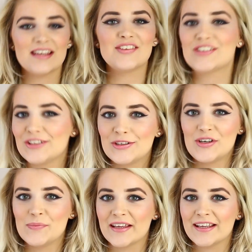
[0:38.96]
If you don't
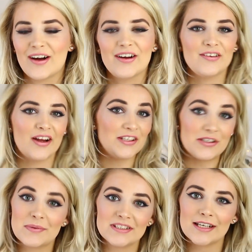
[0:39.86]
know me or you are
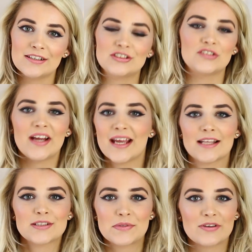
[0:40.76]
new to my channel, don't forget to
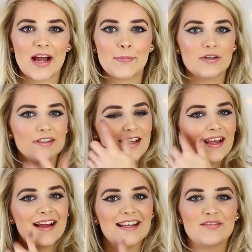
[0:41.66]
hit that subscribe button
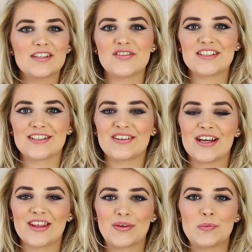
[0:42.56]
and give this video
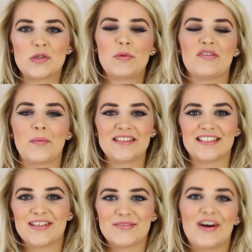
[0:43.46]
a thumbs up if you want me
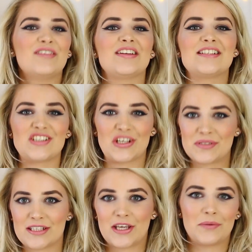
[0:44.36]
to do more of these
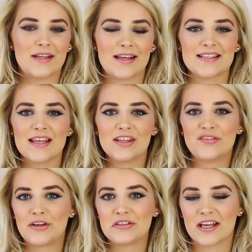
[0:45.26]
juicy Q&As in
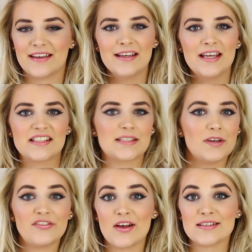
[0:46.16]
the future. This is
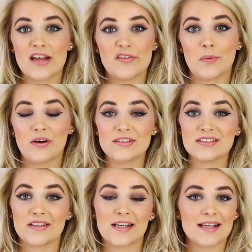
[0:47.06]
my first ever one,
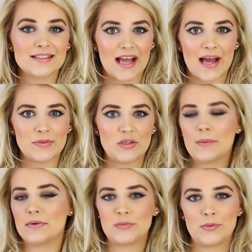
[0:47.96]
so the next time you
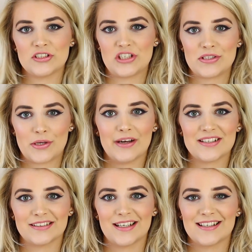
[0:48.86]
might be able to put a juicy
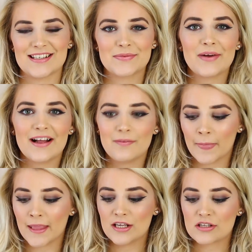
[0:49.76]
question in as
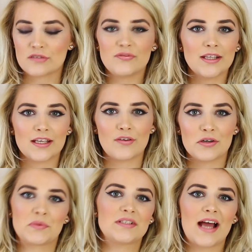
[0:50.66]
well. Something that you've
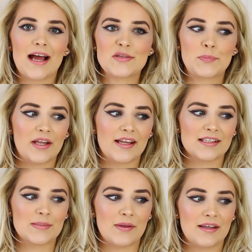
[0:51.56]
always wanted to ask, but like,
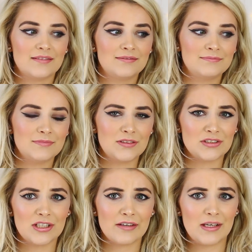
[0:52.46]
it's a bit,
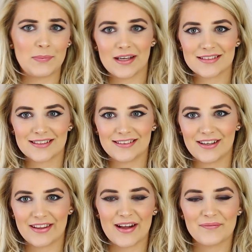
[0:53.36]
should I really be asking
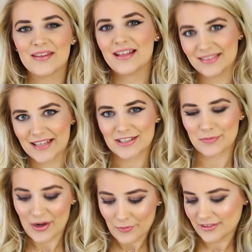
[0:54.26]
her that?
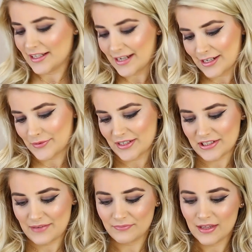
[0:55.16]
That's what I want, that kind of
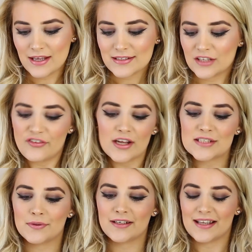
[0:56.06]
question. So the
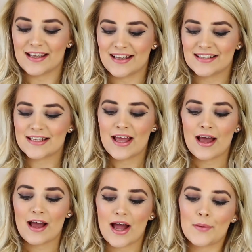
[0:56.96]
first one is,
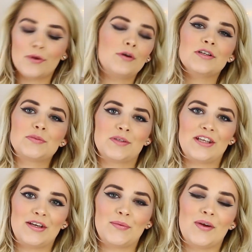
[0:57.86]
how old were
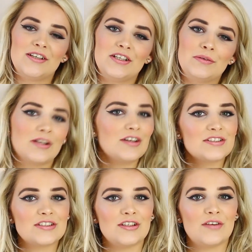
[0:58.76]
you when you
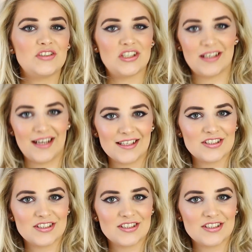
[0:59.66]
lost your virginity?